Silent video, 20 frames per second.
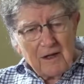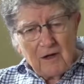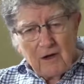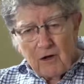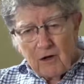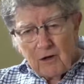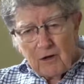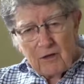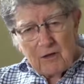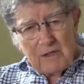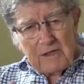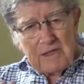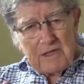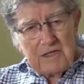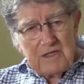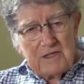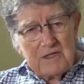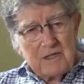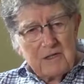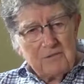All
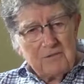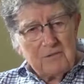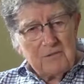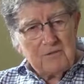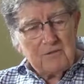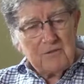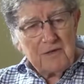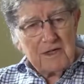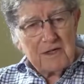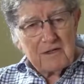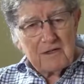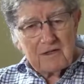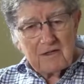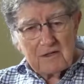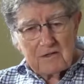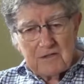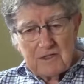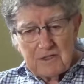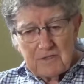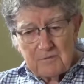these different
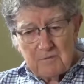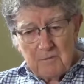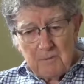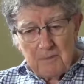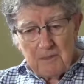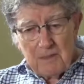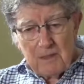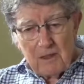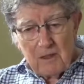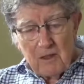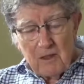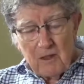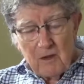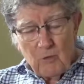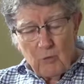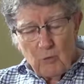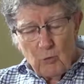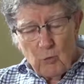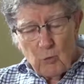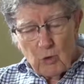vehicles
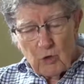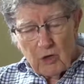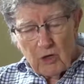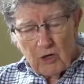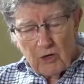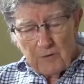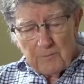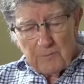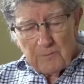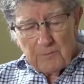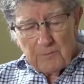were